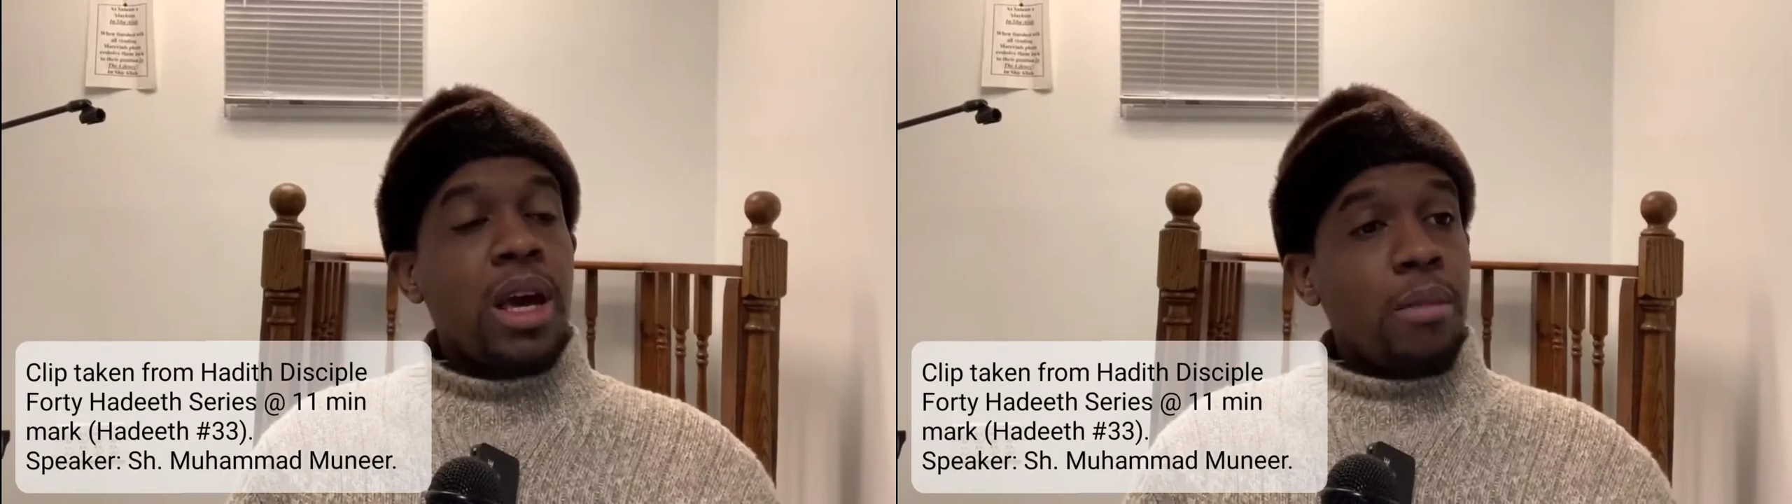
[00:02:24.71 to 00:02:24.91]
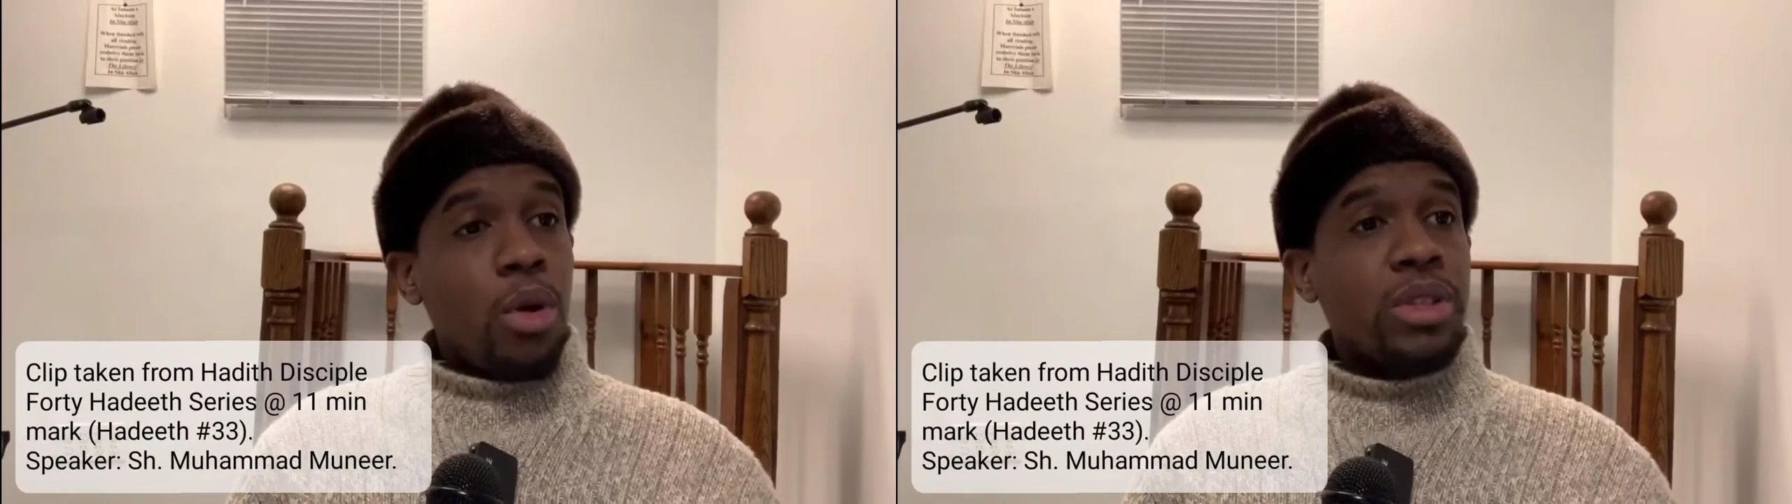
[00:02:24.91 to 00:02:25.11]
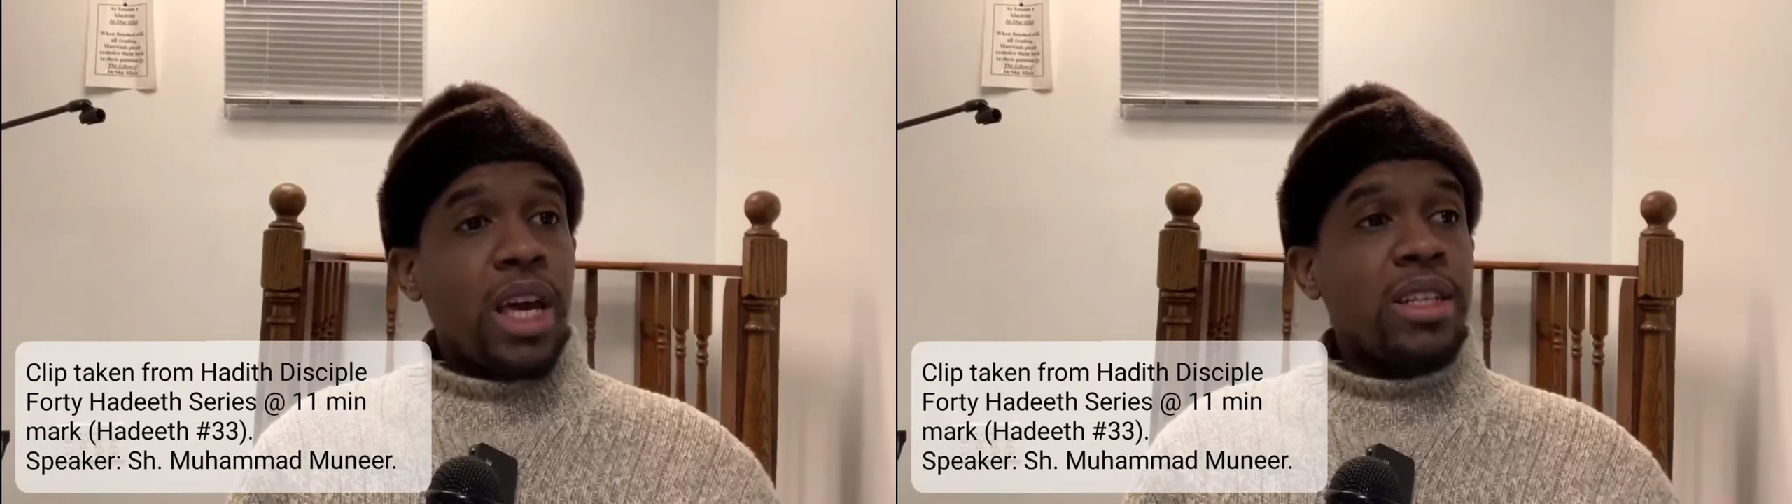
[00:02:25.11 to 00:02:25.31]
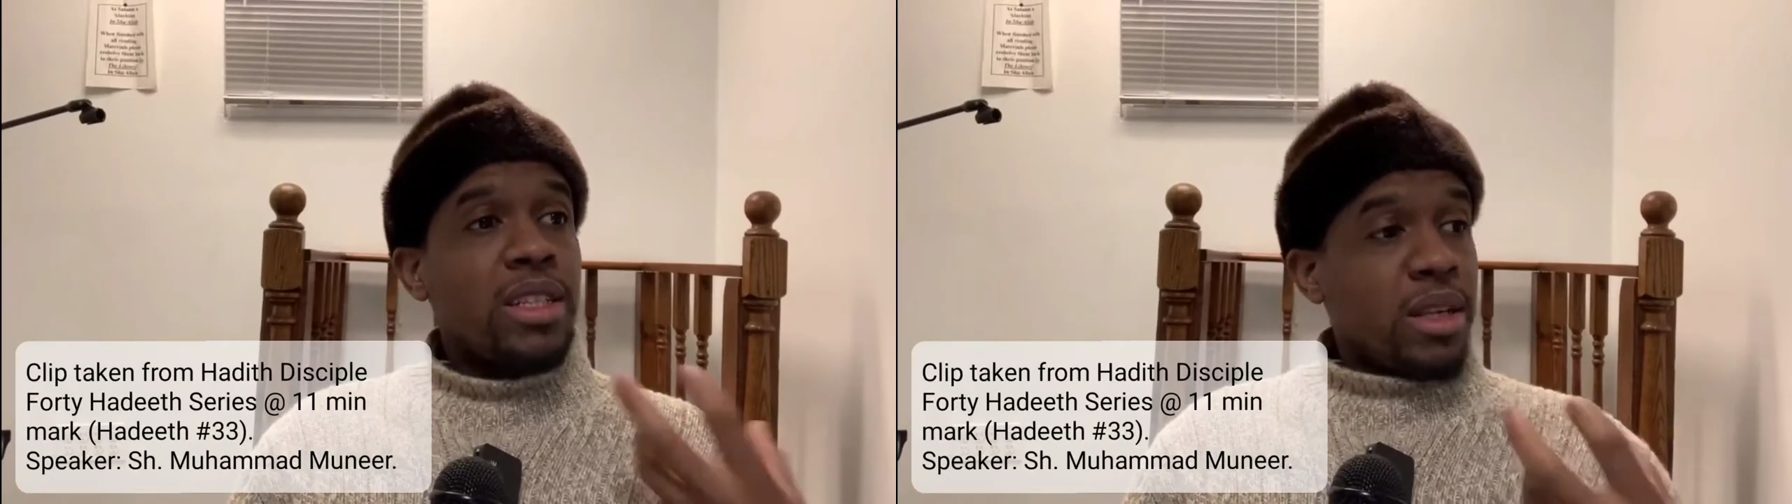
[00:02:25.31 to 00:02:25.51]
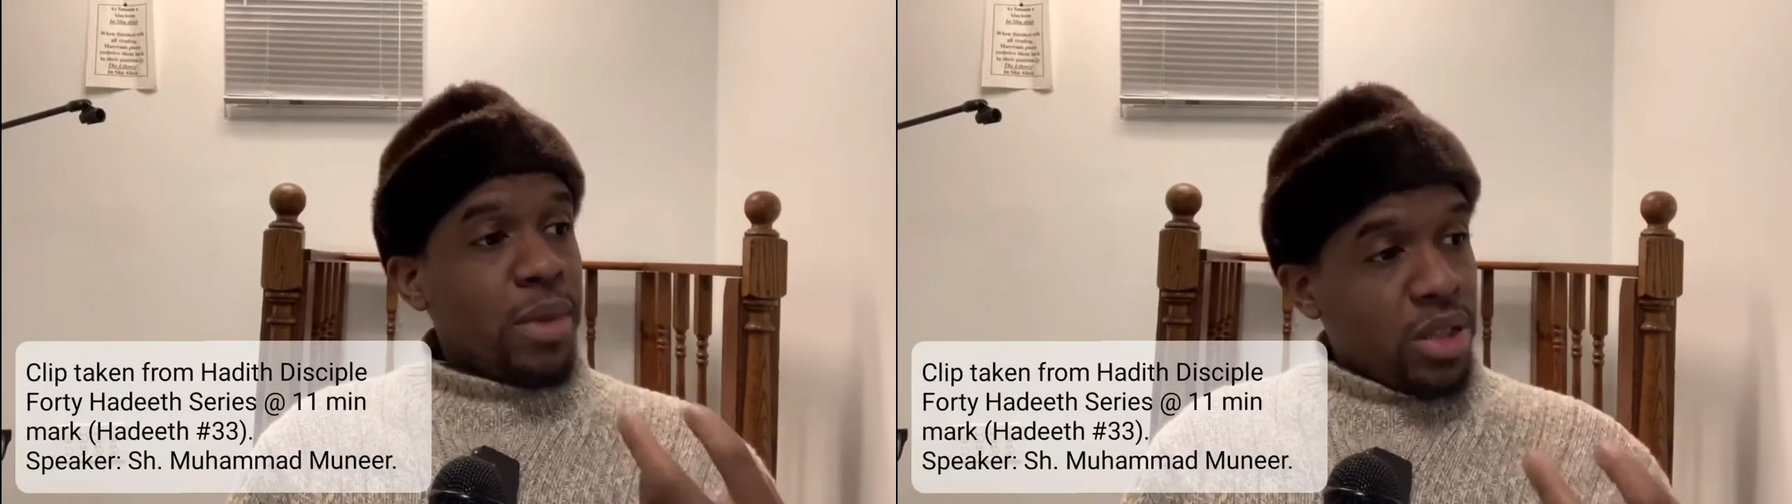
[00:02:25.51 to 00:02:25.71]
in most
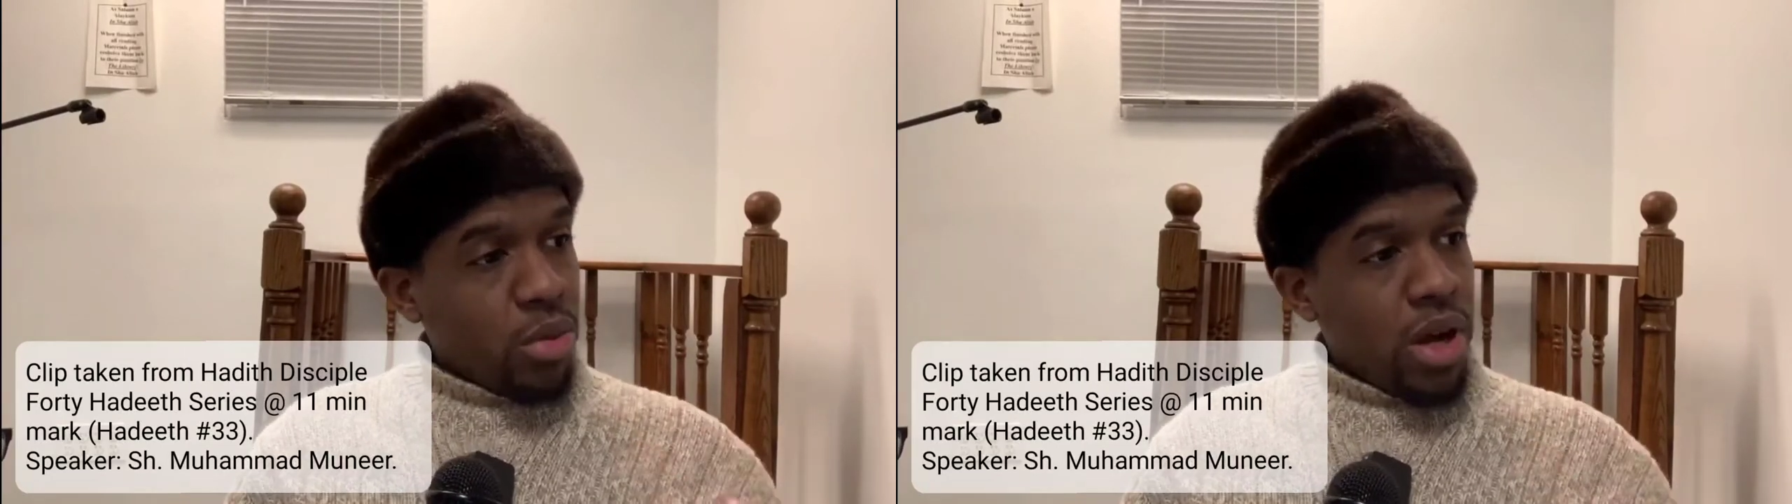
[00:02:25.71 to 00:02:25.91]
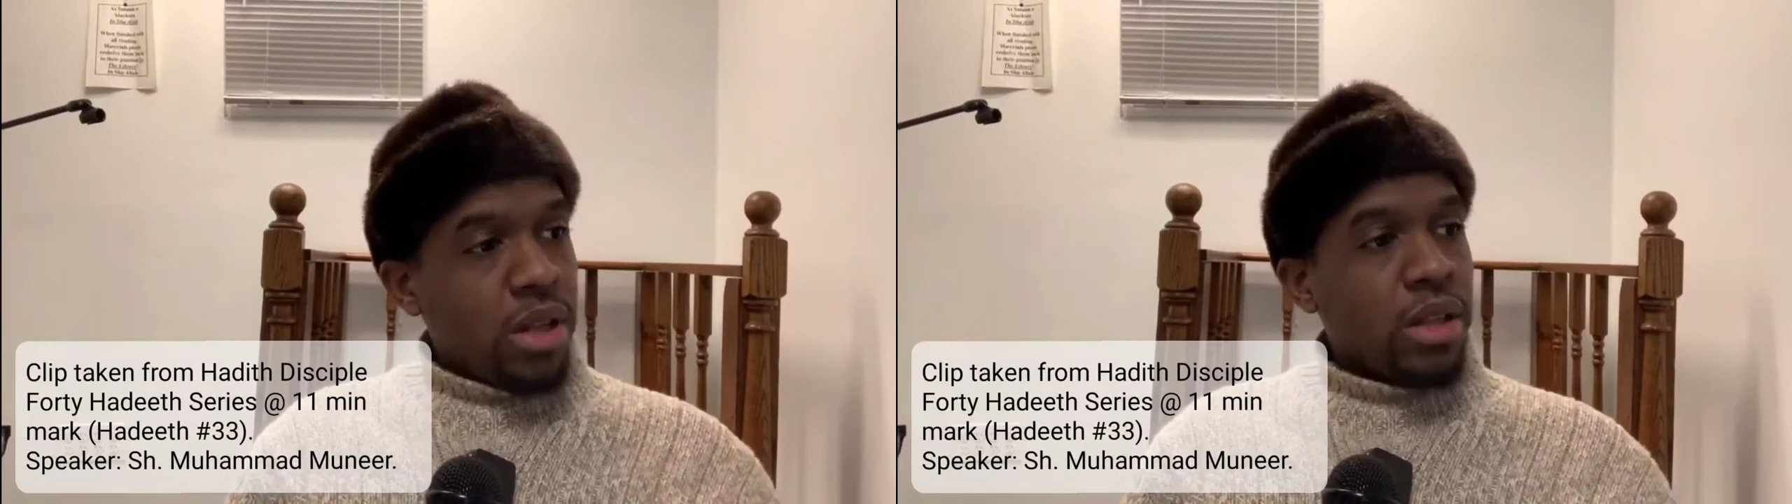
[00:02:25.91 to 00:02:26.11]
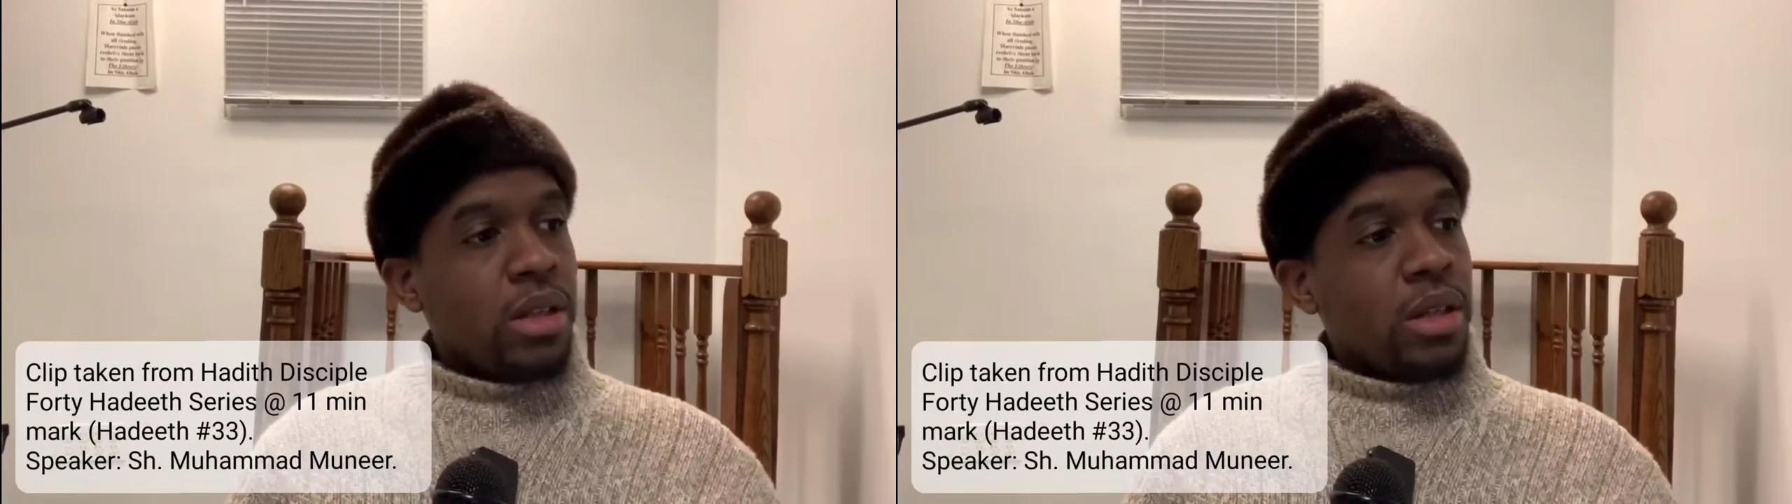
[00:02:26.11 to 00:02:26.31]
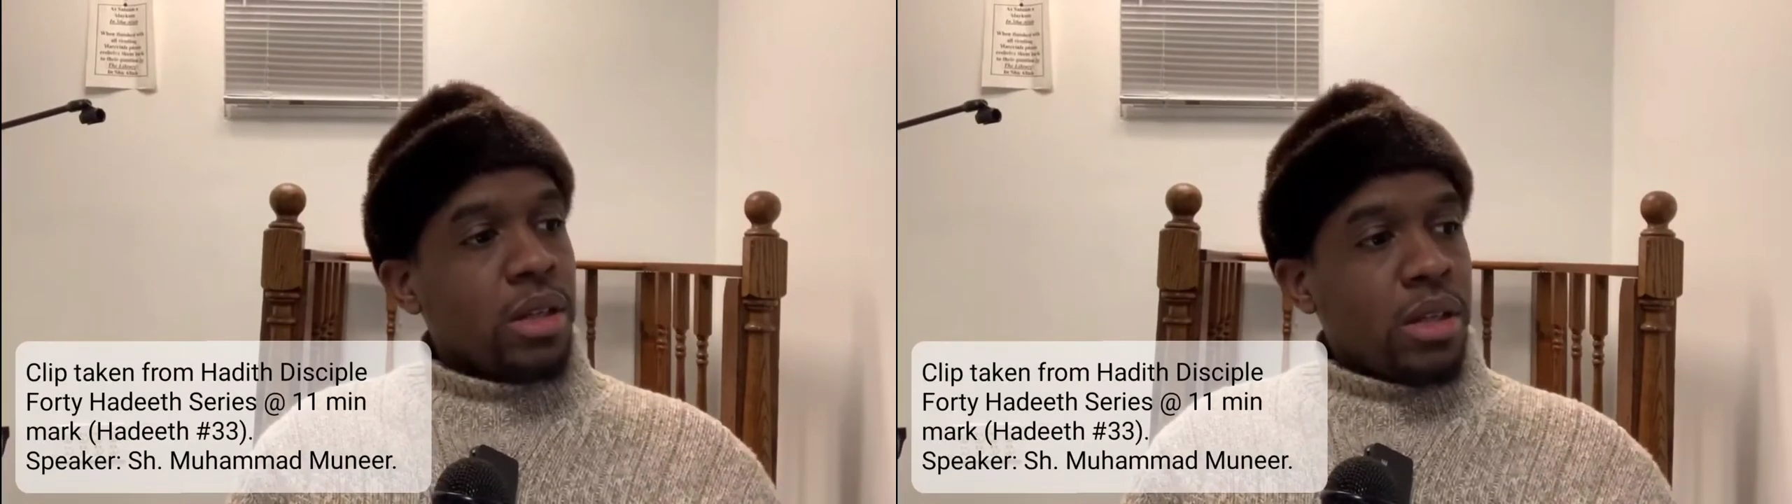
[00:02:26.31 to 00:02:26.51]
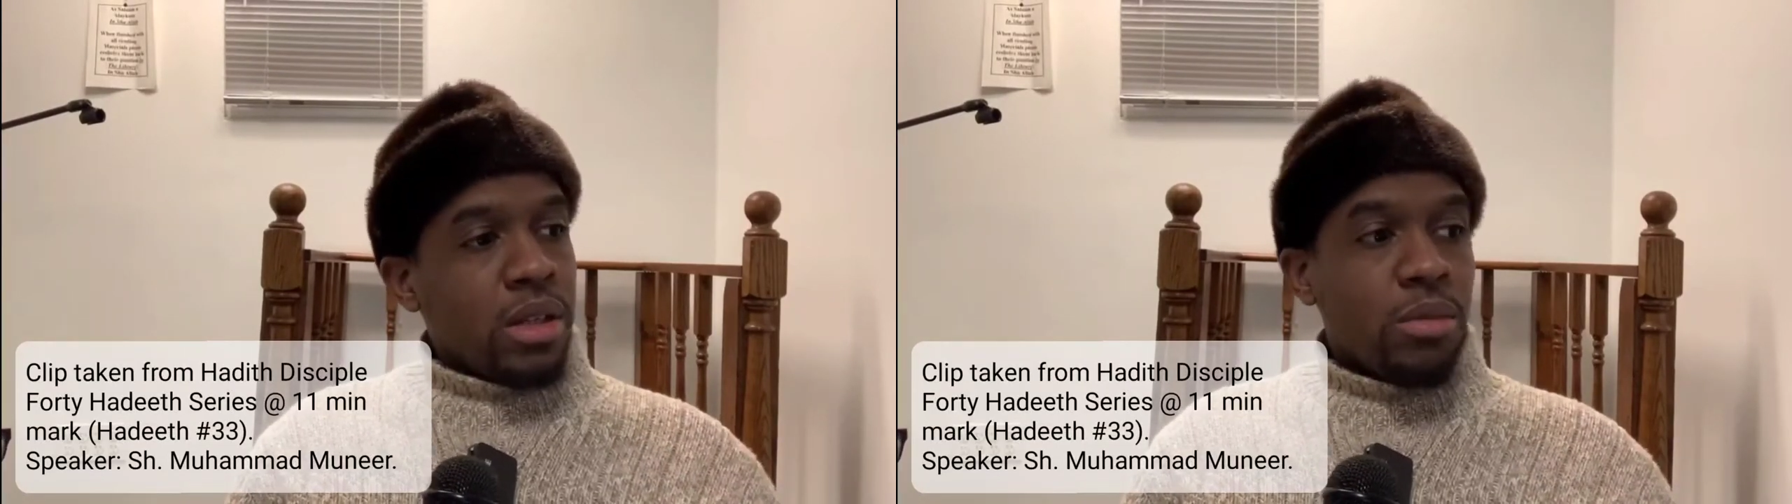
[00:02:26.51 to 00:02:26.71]
cases it means what?